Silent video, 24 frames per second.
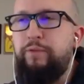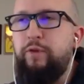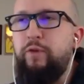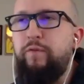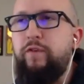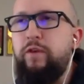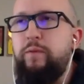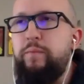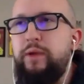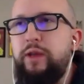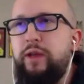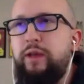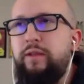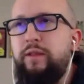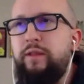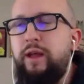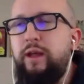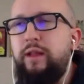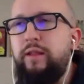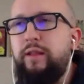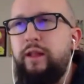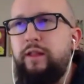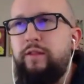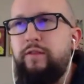for me,
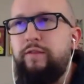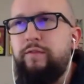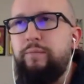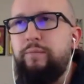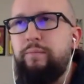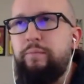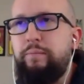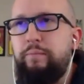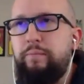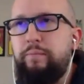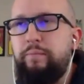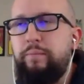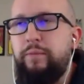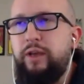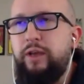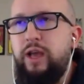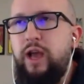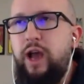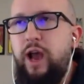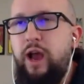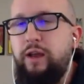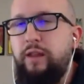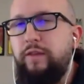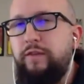that's
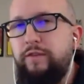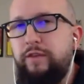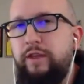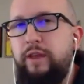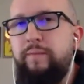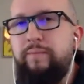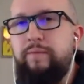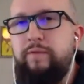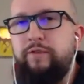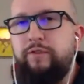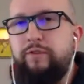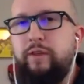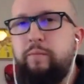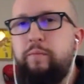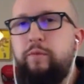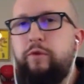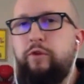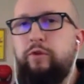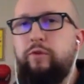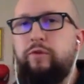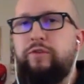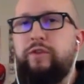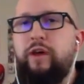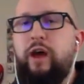kind of steep for someone
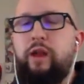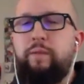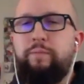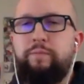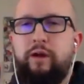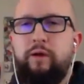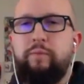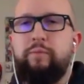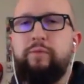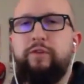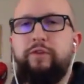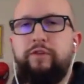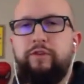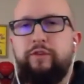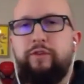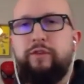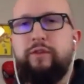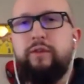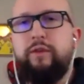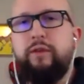who's not published.